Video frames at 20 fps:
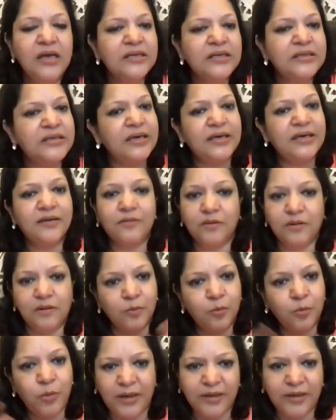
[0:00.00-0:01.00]
See,
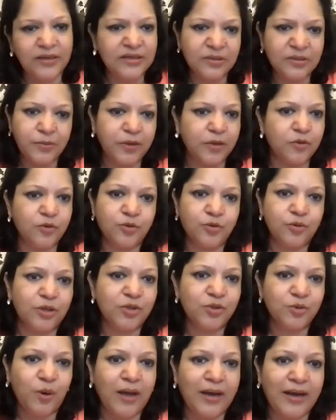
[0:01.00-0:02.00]
one is we could do a
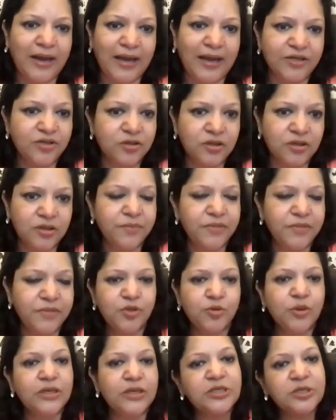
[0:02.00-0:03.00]
two-hour lecture in me
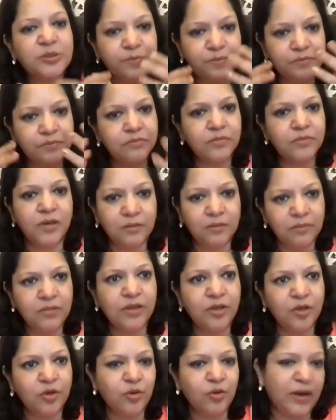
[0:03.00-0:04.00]
to,
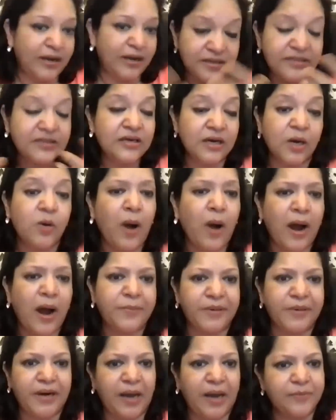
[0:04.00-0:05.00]
and is
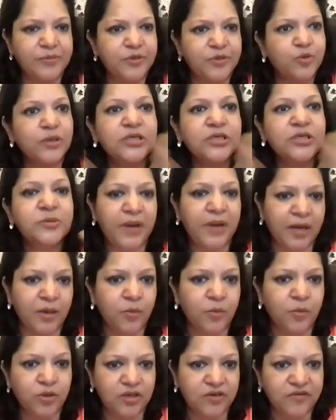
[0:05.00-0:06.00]
required perhaps to explain
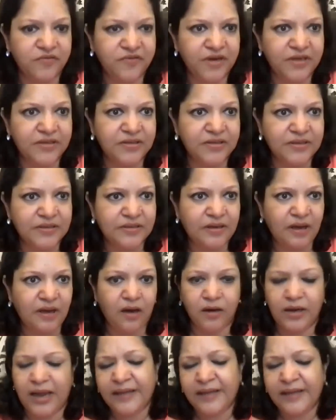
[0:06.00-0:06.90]
what the differences are.